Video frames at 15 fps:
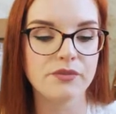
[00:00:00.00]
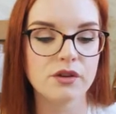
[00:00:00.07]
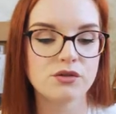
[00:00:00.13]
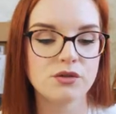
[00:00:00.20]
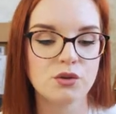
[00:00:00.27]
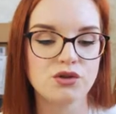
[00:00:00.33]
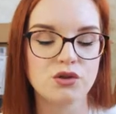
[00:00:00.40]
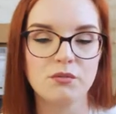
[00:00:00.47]

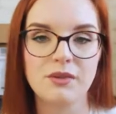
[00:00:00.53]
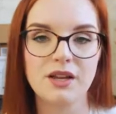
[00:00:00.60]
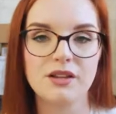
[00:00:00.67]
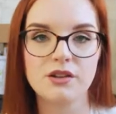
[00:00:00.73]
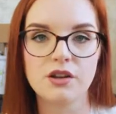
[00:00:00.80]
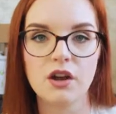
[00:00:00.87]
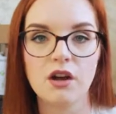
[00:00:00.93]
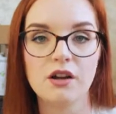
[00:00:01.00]
social
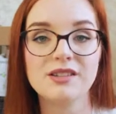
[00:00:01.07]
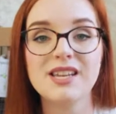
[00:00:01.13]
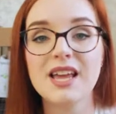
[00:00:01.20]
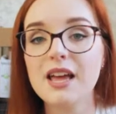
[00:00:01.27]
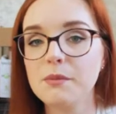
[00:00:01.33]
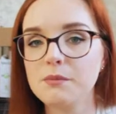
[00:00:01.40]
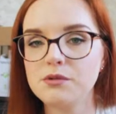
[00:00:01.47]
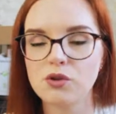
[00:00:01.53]
media
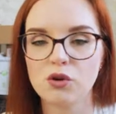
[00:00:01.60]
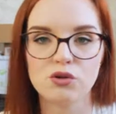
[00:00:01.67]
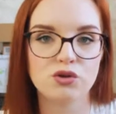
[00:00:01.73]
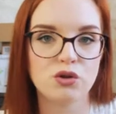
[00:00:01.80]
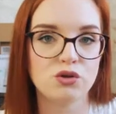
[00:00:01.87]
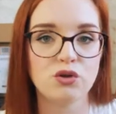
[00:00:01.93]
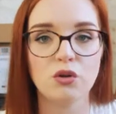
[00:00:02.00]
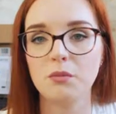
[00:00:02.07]
tips or
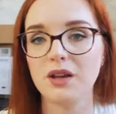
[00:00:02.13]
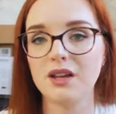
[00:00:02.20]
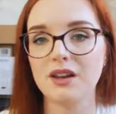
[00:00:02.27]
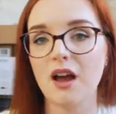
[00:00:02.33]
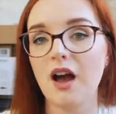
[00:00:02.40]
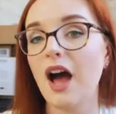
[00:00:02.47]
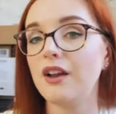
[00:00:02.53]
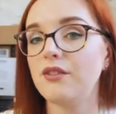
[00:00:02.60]
social
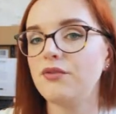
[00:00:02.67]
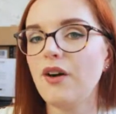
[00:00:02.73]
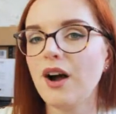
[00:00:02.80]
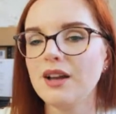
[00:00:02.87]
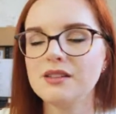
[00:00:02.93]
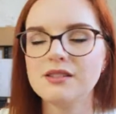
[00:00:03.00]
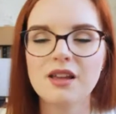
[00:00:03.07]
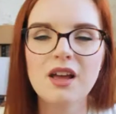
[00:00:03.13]
media
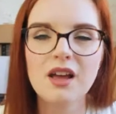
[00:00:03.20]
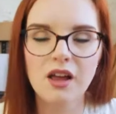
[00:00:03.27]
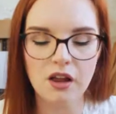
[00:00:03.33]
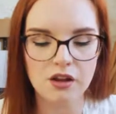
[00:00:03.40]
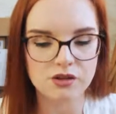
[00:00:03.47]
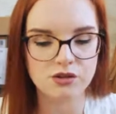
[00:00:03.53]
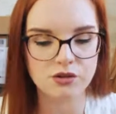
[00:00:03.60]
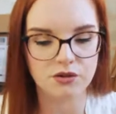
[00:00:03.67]
advice,
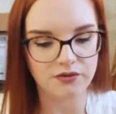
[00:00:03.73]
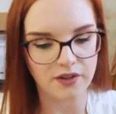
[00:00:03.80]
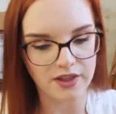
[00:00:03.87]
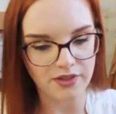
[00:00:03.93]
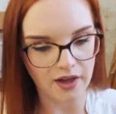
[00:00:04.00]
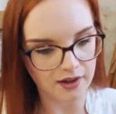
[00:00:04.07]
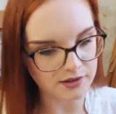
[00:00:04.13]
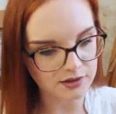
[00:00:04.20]
stuff
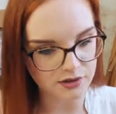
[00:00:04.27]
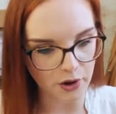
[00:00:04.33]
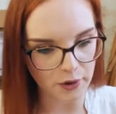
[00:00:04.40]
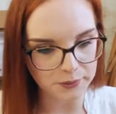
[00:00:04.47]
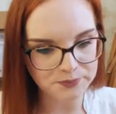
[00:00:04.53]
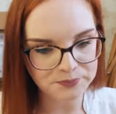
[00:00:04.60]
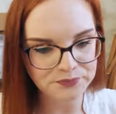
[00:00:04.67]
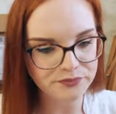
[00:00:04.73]
like that.
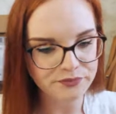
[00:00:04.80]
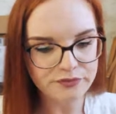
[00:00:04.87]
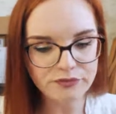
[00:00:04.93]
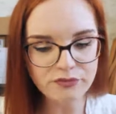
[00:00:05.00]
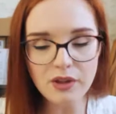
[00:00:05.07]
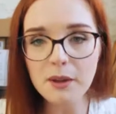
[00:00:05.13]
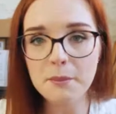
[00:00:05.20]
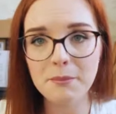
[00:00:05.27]
So
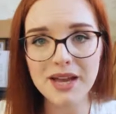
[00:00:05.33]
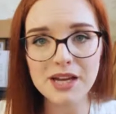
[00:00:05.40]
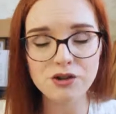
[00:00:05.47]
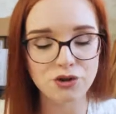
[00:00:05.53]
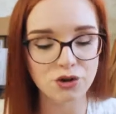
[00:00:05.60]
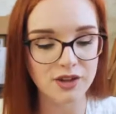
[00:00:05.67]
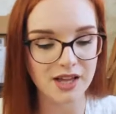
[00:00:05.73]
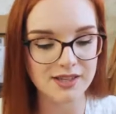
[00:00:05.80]
make
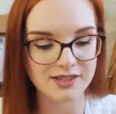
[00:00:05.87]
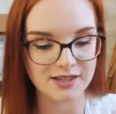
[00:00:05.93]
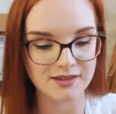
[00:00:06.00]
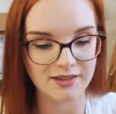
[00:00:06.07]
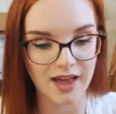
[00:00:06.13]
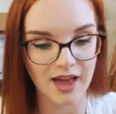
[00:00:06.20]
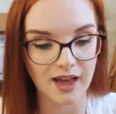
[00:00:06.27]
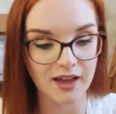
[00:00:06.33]
sure that's
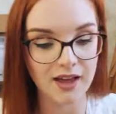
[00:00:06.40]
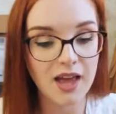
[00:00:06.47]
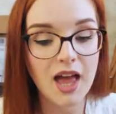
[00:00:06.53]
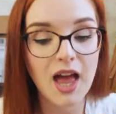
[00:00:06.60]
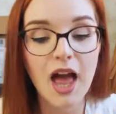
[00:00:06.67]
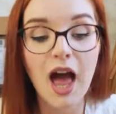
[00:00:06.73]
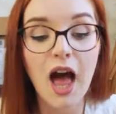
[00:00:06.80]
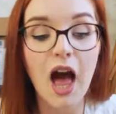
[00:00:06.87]
in there.
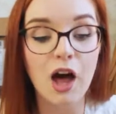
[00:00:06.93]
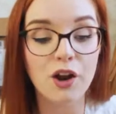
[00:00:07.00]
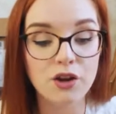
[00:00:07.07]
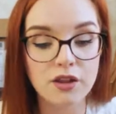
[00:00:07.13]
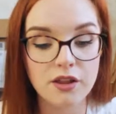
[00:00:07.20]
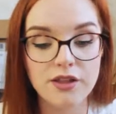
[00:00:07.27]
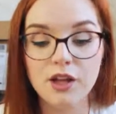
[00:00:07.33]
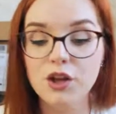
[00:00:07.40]

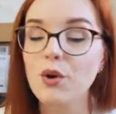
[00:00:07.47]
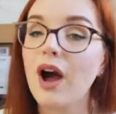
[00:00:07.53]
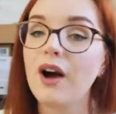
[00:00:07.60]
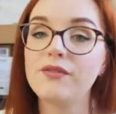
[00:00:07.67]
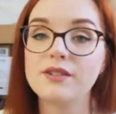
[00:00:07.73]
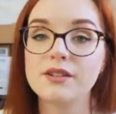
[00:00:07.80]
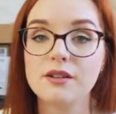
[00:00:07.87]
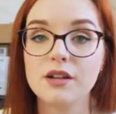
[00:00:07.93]
Another thing you
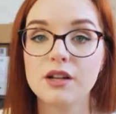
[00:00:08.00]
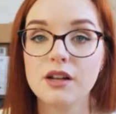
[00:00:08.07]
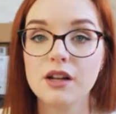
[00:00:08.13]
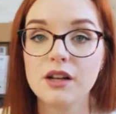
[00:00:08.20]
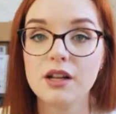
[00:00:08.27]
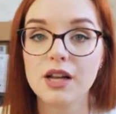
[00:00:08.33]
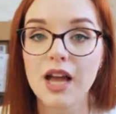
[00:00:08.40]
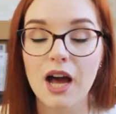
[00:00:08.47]
have to
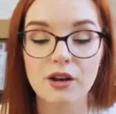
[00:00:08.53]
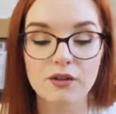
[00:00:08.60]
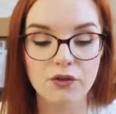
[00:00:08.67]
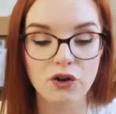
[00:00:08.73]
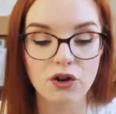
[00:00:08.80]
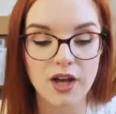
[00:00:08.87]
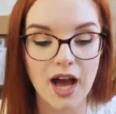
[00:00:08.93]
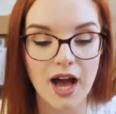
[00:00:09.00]
kind of
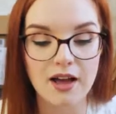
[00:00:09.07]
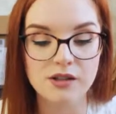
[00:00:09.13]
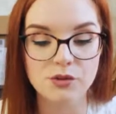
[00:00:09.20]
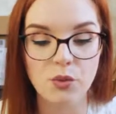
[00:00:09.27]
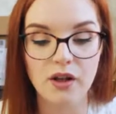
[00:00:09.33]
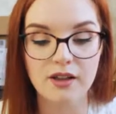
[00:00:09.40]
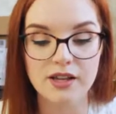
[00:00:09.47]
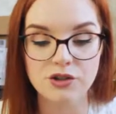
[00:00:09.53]
look at as
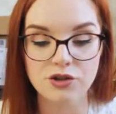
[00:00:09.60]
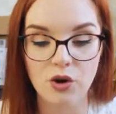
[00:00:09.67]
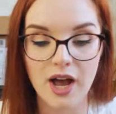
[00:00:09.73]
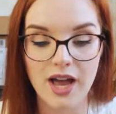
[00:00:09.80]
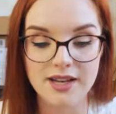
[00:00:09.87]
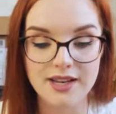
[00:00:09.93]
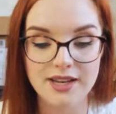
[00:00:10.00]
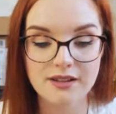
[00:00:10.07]
well is your
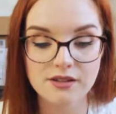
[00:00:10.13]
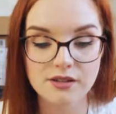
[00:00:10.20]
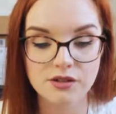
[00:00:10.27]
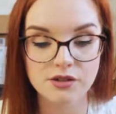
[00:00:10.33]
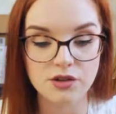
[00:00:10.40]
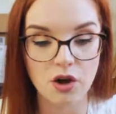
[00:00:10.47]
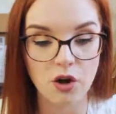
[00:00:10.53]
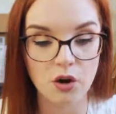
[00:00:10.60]
headings.
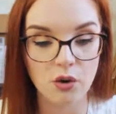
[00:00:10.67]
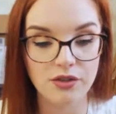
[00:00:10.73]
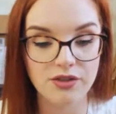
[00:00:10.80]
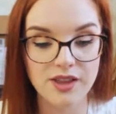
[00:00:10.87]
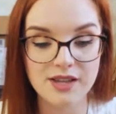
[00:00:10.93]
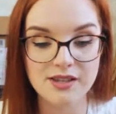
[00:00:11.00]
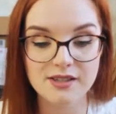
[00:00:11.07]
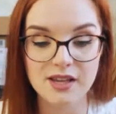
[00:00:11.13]
So
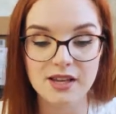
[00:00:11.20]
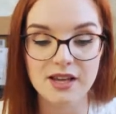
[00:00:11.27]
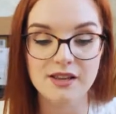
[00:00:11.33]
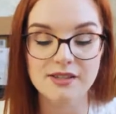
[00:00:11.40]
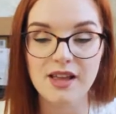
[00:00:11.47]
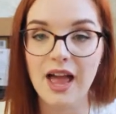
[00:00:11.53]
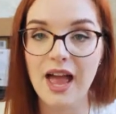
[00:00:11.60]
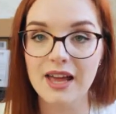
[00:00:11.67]
this
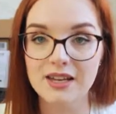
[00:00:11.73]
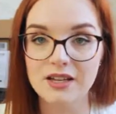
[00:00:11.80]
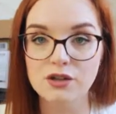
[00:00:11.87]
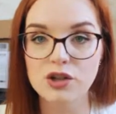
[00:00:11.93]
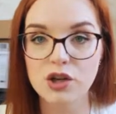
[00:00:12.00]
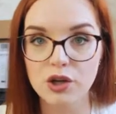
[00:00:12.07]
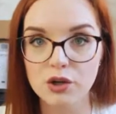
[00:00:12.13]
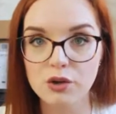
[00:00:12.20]
is a heading
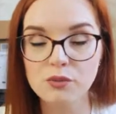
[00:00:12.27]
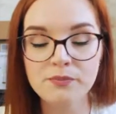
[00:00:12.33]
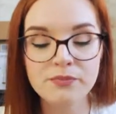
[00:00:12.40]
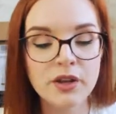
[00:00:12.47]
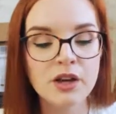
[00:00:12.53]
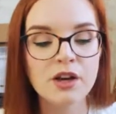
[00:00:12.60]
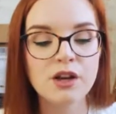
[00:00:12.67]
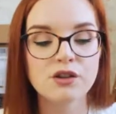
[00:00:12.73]
2.
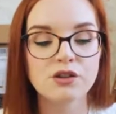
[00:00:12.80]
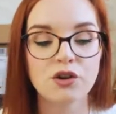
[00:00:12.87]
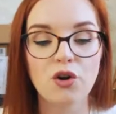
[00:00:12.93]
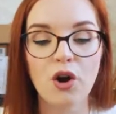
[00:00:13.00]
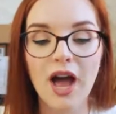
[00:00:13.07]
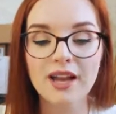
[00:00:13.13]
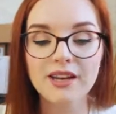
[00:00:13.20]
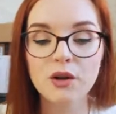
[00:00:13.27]
So
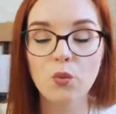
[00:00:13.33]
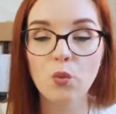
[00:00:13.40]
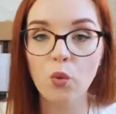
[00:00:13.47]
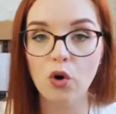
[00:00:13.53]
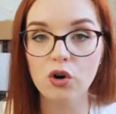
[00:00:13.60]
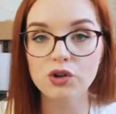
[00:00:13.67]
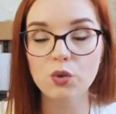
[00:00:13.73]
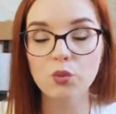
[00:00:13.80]
your heading
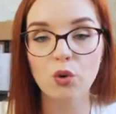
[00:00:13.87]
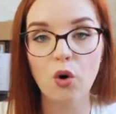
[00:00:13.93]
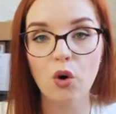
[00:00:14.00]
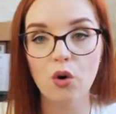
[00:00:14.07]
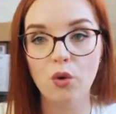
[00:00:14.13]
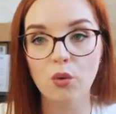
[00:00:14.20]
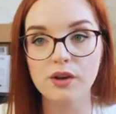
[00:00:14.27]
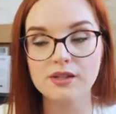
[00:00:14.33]
1 will
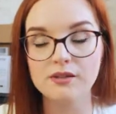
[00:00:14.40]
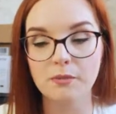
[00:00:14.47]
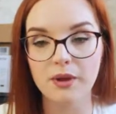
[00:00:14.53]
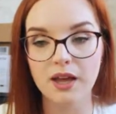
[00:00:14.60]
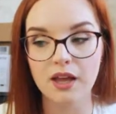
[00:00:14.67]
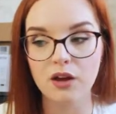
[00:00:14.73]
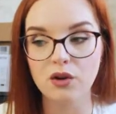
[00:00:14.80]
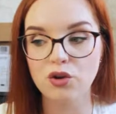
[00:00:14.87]
always
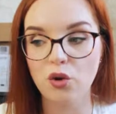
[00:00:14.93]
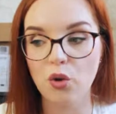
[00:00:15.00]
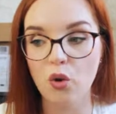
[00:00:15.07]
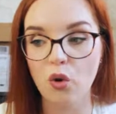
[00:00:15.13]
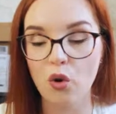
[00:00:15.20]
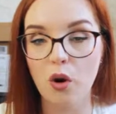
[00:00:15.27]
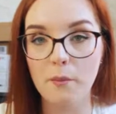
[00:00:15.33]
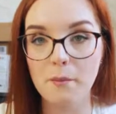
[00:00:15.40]
be
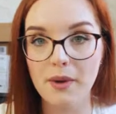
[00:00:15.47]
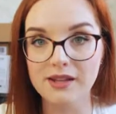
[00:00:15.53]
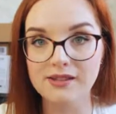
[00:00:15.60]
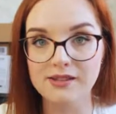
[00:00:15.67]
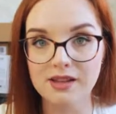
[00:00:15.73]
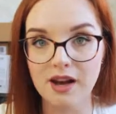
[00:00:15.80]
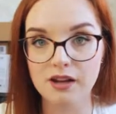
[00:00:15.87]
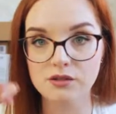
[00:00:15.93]
your
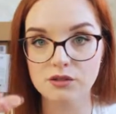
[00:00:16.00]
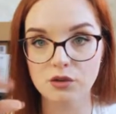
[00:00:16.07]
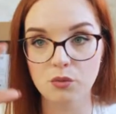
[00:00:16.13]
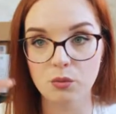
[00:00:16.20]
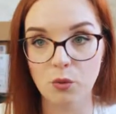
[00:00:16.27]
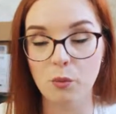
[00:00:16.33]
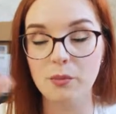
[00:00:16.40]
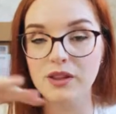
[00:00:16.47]
meta title,
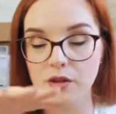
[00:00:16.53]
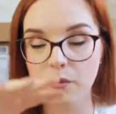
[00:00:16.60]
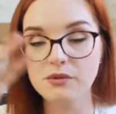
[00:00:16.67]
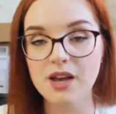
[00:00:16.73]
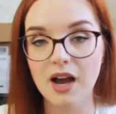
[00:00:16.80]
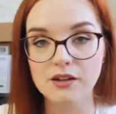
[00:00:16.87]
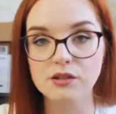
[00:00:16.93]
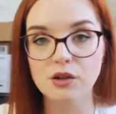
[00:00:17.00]
will be the
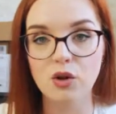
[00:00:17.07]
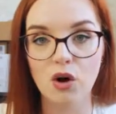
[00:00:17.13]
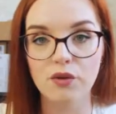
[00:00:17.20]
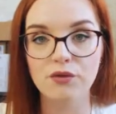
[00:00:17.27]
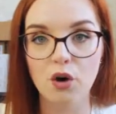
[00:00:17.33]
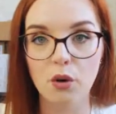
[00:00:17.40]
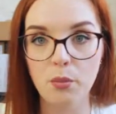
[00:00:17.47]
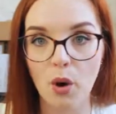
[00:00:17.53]
title
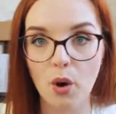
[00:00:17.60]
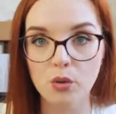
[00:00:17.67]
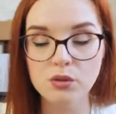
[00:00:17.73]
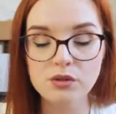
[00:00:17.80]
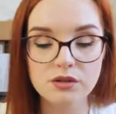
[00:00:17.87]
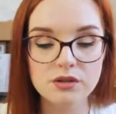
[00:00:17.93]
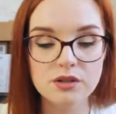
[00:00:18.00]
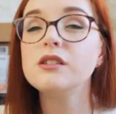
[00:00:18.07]
of your
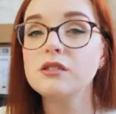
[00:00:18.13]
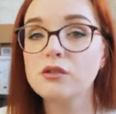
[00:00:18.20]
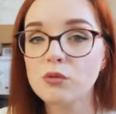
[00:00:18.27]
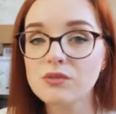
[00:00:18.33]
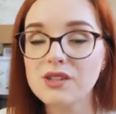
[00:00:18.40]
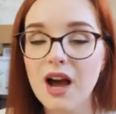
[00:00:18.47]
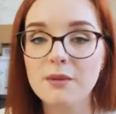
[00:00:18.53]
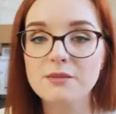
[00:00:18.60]
post.
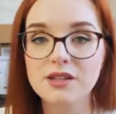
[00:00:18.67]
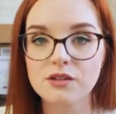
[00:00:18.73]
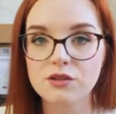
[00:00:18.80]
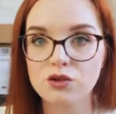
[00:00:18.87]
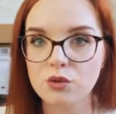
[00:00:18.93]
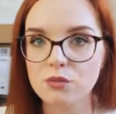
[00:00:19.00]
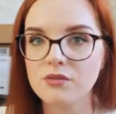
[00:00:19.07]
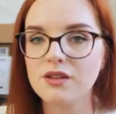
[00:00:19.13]
Sometimes in
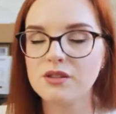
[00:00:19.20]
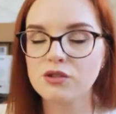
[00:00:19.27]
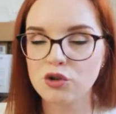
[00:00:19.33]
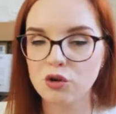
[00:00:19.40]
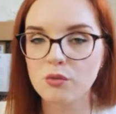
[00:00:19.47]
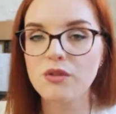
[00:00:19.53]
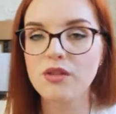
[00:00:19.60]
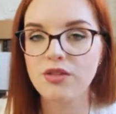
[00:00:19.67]

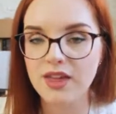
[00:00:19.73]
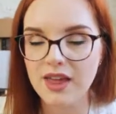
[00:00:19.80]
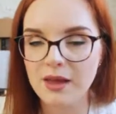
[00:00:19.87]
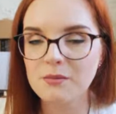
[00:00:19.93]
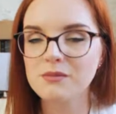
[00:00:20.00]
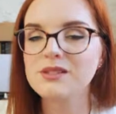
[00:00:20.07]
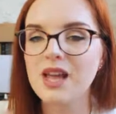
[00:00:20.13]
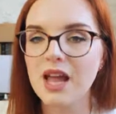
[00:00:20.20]
some
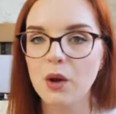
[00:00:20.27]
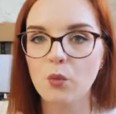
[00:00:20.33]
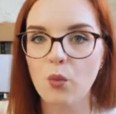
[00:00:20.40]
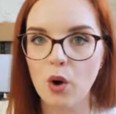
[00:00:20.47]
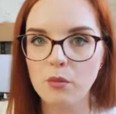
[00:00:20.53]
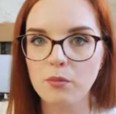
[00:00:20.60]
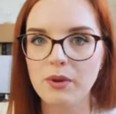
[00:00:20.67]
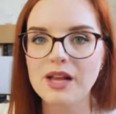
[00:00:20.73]
themes it
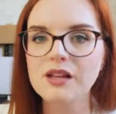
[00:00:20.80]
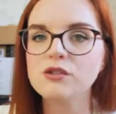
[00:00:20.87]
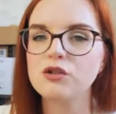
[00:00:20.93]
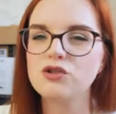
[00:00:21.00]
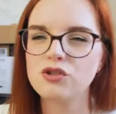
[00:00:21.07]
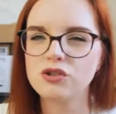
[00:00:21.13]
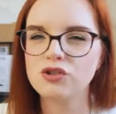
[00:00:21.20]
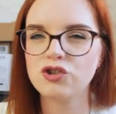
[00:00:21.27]
won't be, so
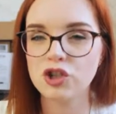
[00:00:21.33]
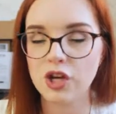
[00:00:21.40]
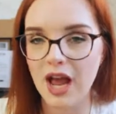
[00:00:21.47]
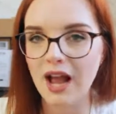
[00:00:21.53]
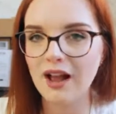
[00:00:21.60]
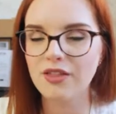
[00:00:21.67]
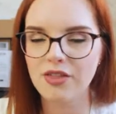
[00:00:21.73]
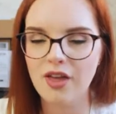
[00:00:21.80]
just
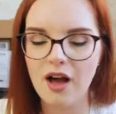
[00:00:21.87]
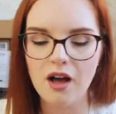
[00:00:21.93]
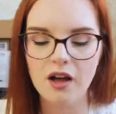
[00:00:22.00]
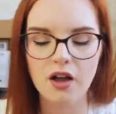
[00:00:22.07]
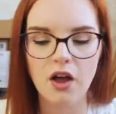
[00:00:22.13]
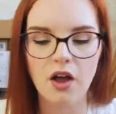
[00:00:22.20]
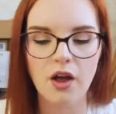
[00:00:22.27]
check that